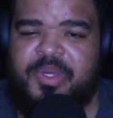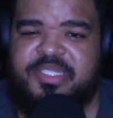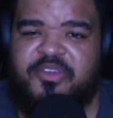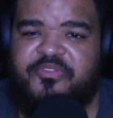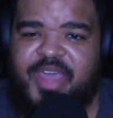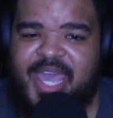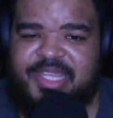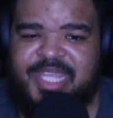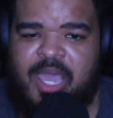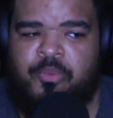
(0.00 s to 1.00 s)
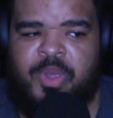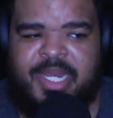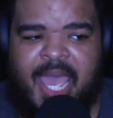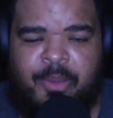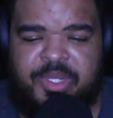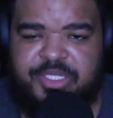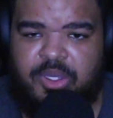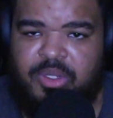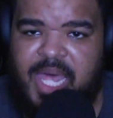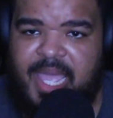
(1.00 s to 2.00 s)
It was the fact that when I
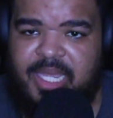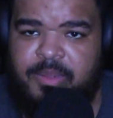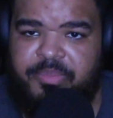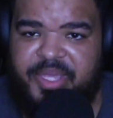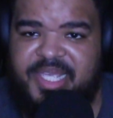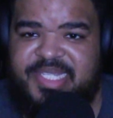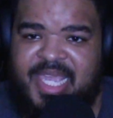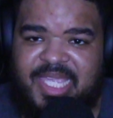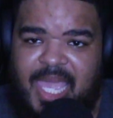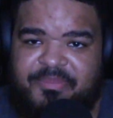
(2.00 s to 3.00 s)
went to go lock it in place,